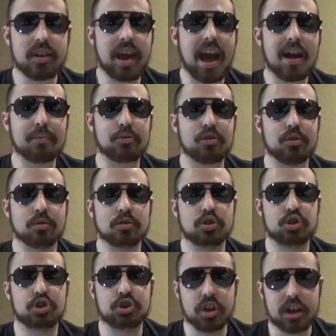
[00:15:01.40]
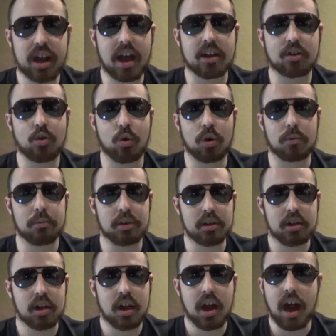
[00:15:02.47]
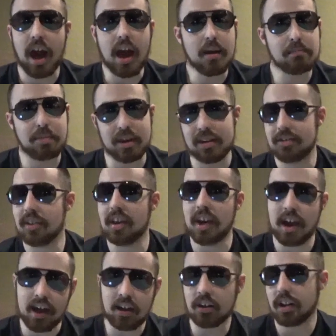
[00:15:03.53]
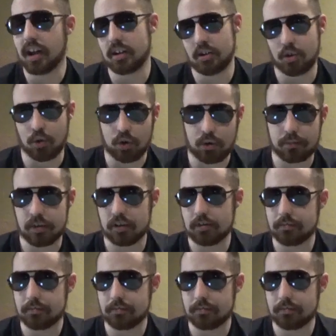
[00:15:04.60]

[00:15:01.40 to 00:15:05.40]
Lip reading: absolute shit out of Corbin and beat the hell out of Corbin.